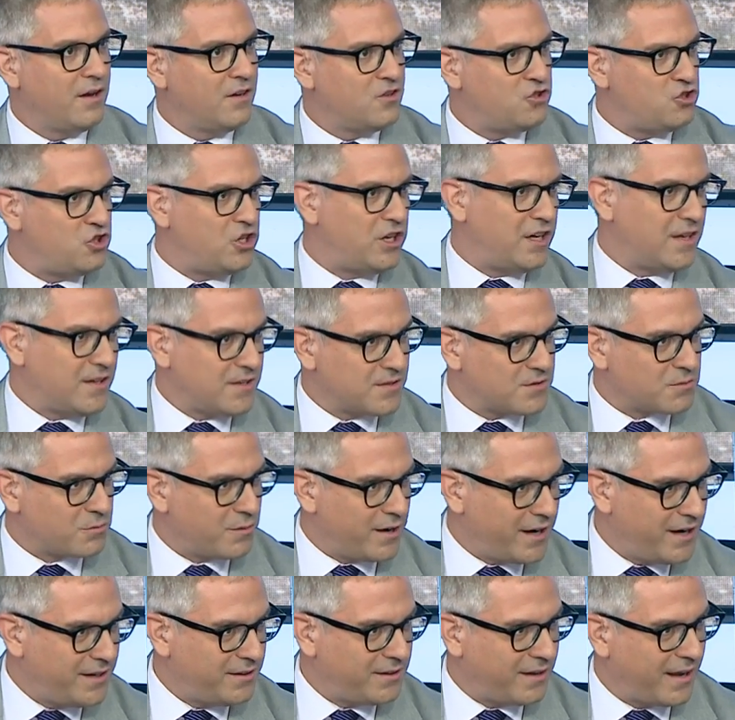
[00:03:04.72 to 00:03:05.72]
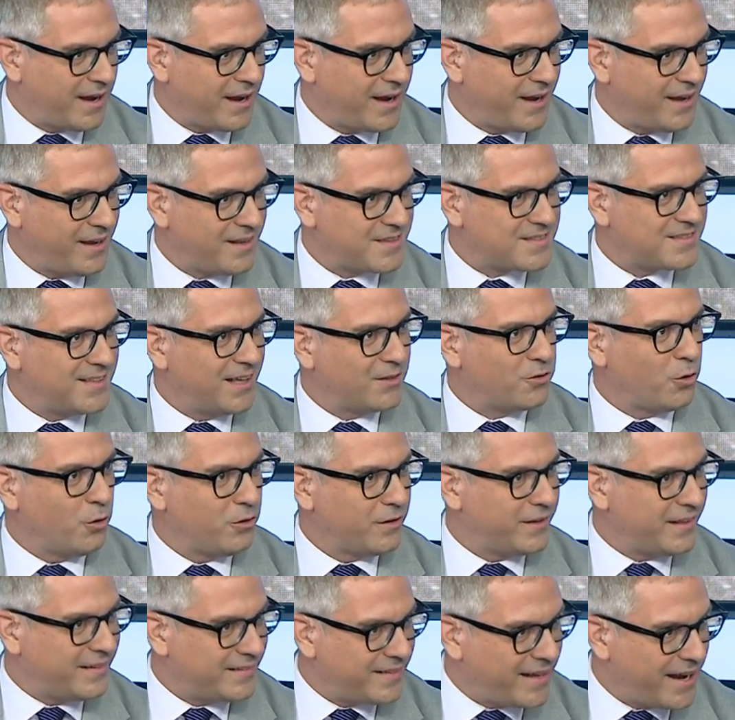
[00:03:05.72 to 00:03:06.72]
cheese, right? It's not
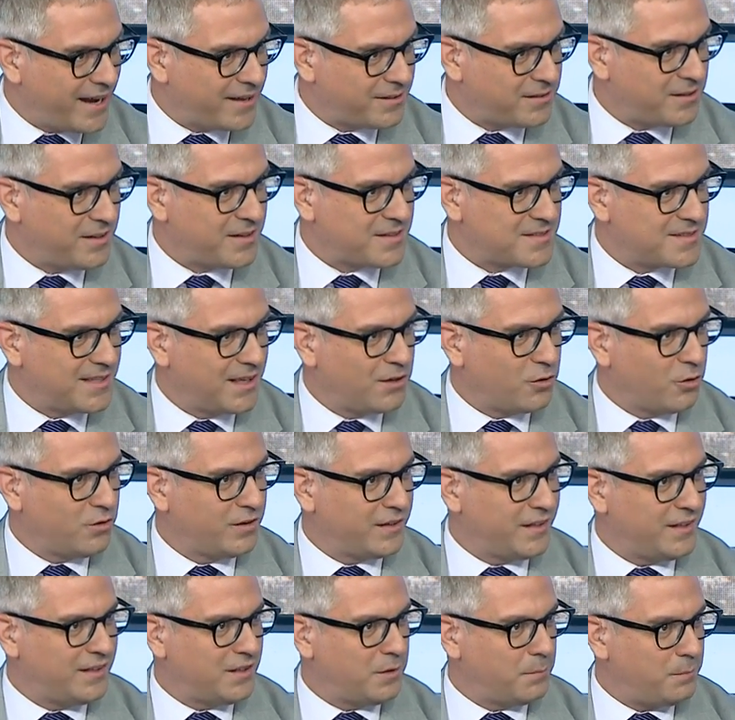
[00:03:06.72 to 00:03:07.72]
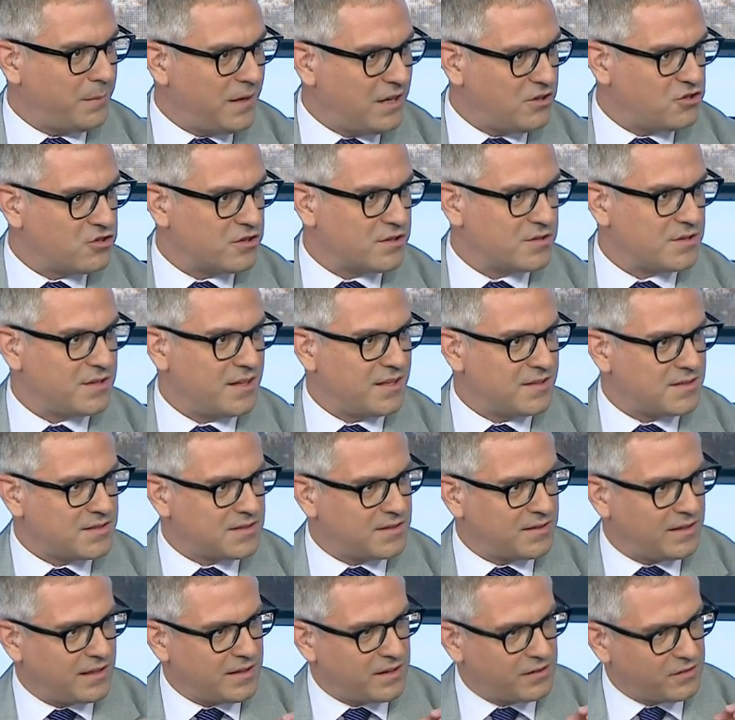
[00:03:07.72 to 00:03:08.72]
only that. It's not only the beaches. It's
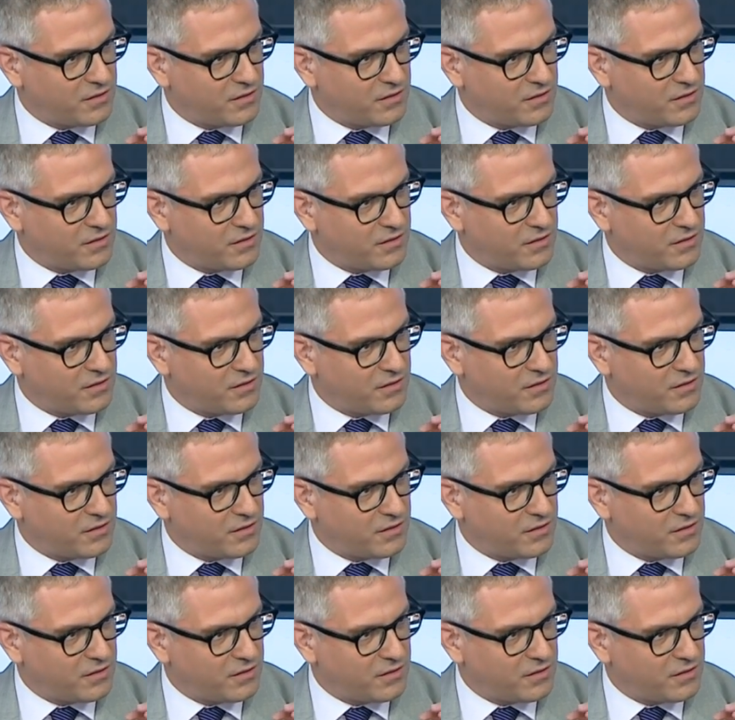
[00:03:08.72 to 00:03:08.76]
the